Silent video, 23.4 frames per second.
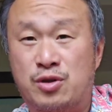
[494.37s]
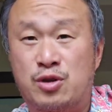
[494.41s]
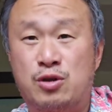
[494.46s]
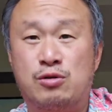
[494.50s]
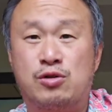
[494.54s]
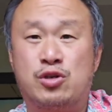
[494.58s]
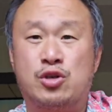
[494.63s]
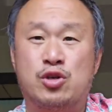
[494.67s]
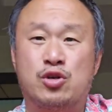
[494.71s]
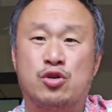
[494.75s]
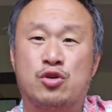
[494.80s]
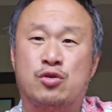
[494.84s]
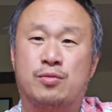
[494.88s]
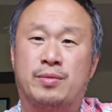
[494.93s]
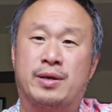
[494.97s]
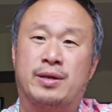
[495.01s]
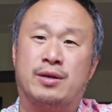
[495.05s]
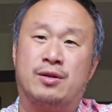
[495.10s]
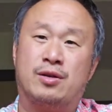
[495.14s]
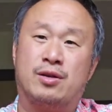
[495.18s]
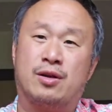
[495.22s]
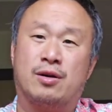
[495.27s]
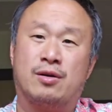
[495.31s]
YouTube
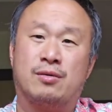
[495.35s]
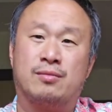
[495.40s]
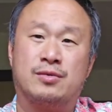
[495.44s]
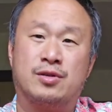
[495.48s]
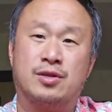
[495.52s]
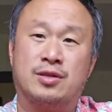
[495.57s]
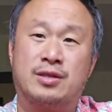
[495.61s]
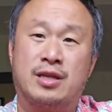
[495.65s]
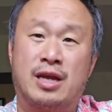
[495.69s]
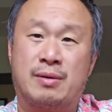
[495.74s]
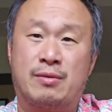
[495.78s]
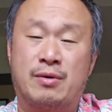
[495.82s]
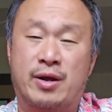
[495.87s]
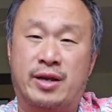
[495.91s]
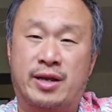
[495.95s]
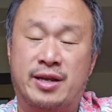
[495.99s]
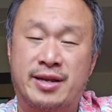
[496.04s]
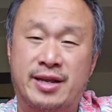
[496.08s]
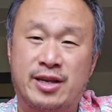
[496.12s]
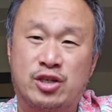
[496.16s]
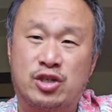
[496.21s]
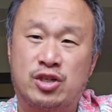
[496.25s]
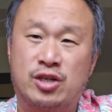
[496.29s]
and, you know, name
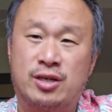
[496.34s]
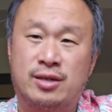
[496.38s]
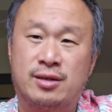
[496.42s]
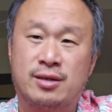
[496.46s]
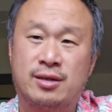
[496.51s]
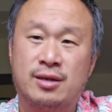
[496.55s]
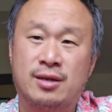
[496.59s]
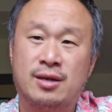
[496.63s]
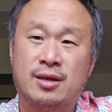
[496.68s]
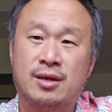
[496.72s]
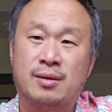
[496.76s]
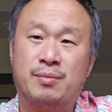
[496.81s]
recognition.